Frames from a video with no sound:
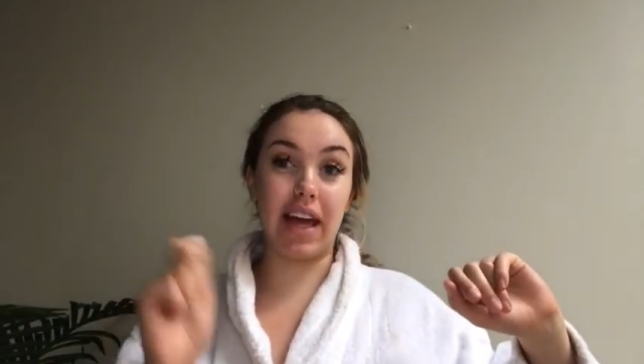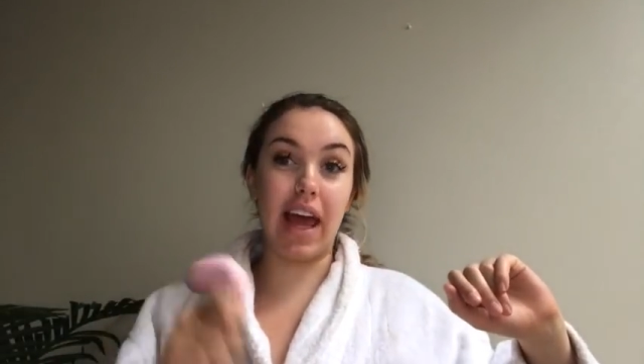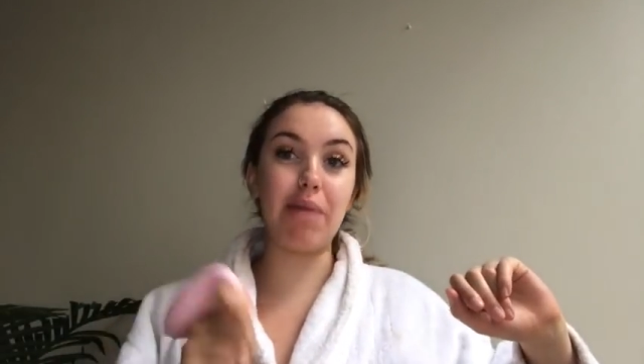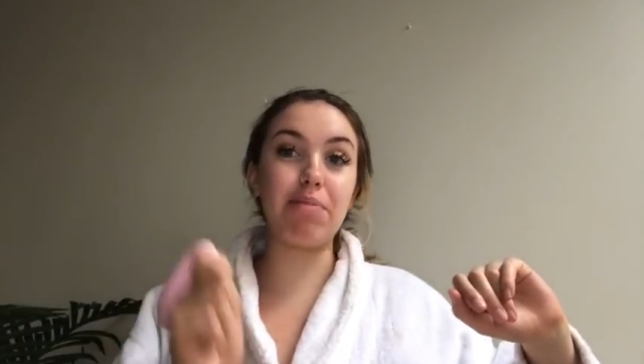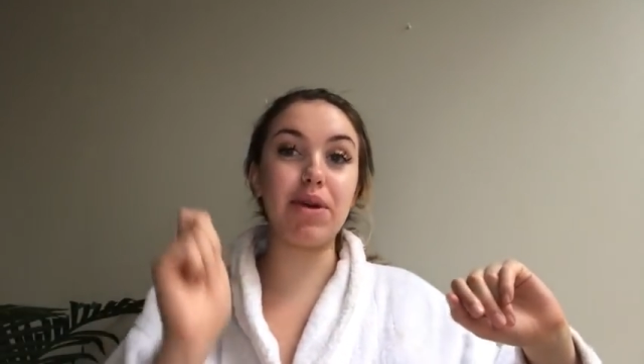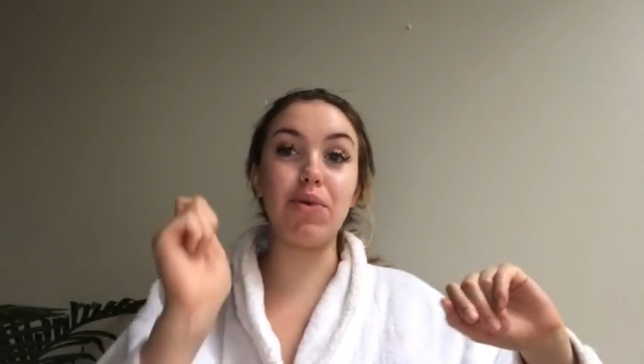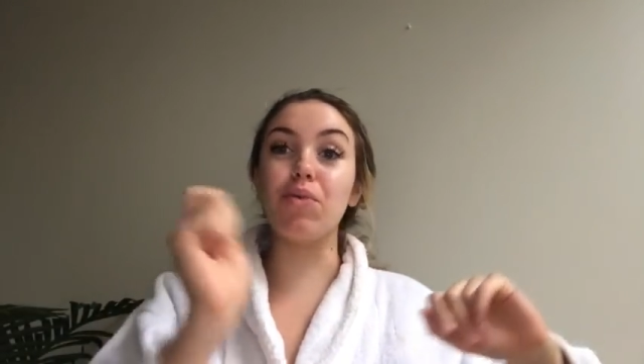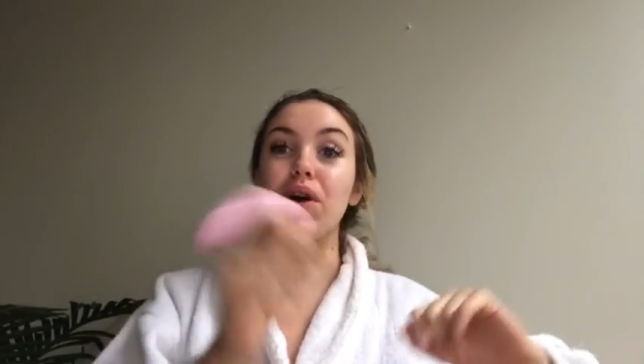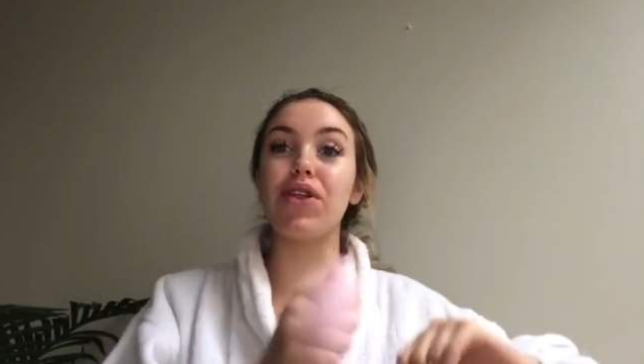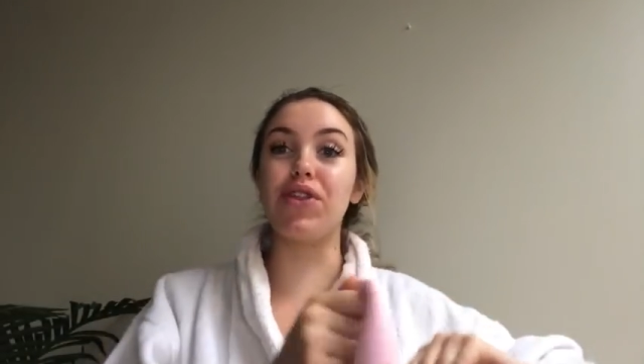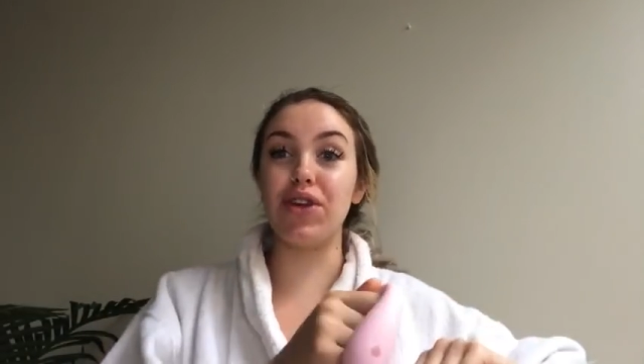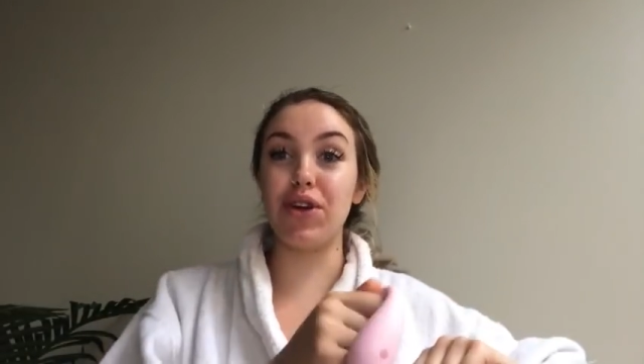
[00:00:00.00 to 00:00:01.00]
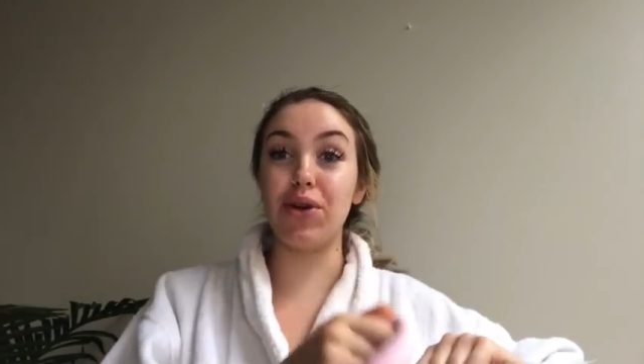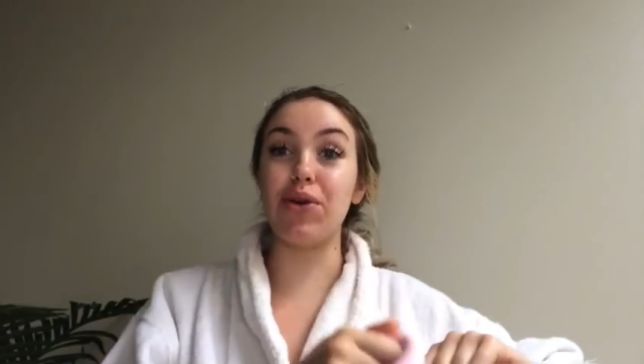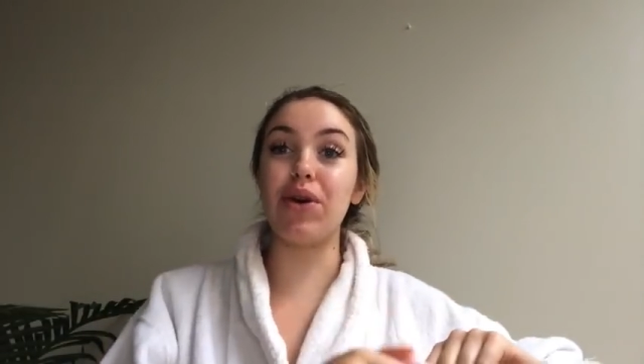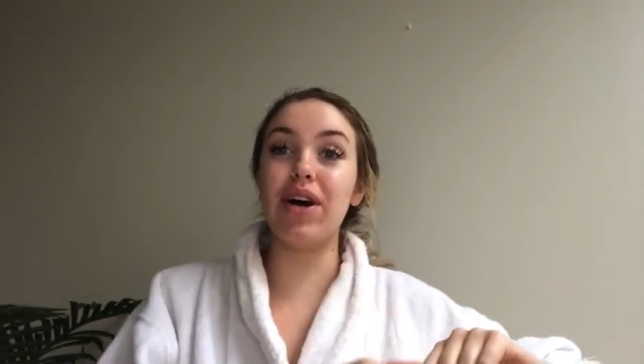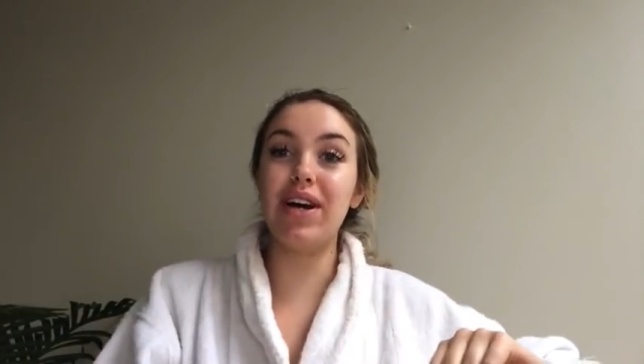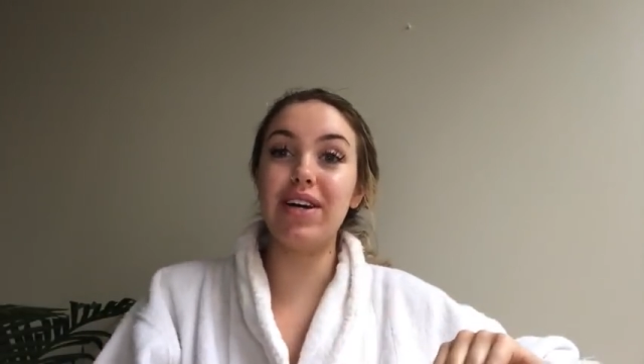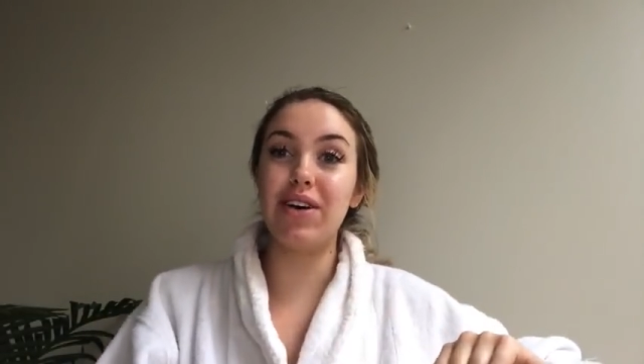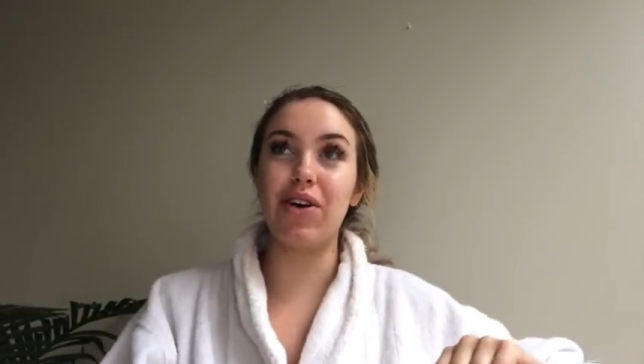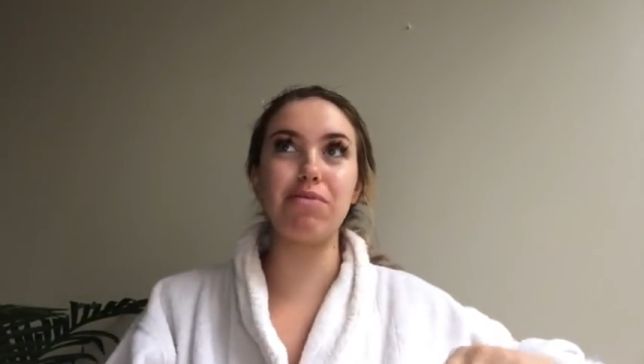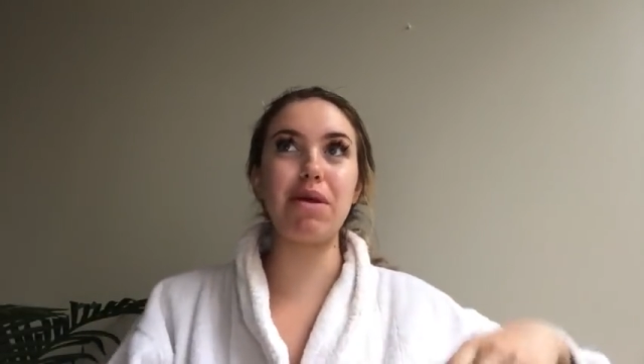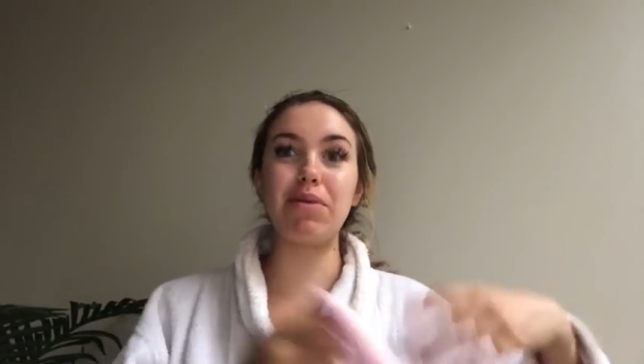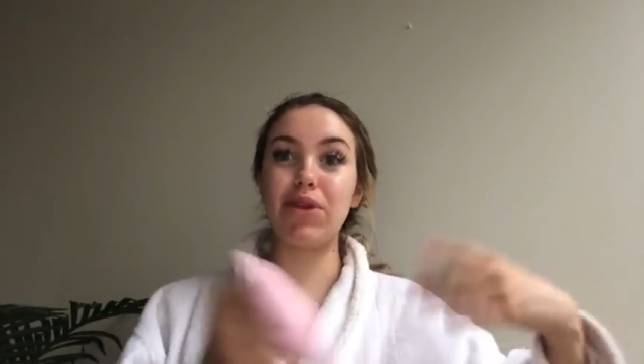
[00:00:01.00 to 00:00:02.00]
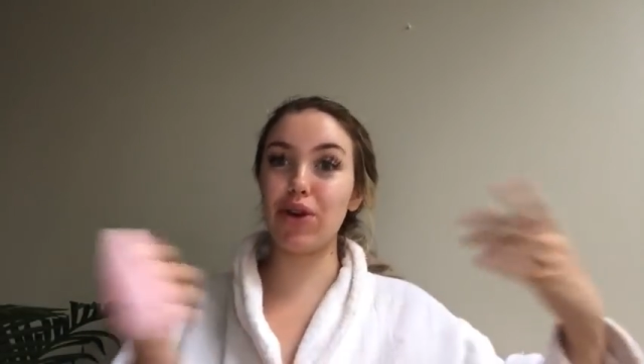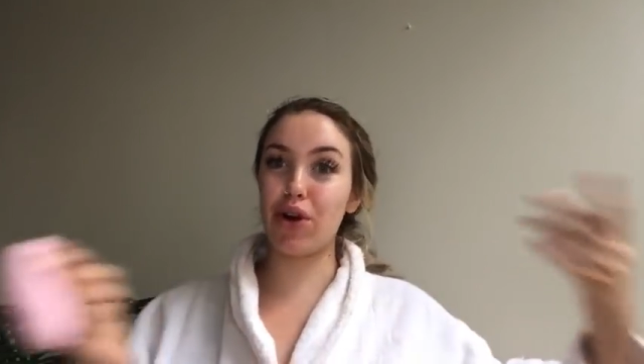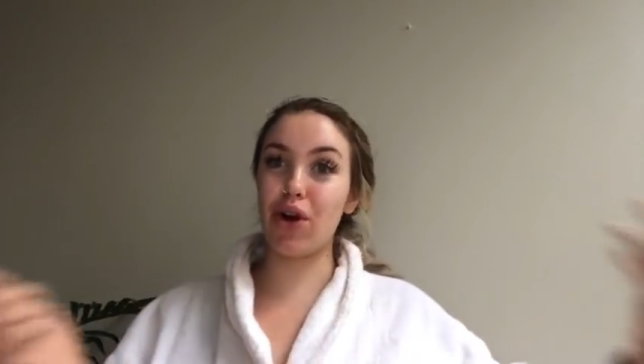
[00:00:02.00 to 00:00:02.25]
can't be with you, or maybe they're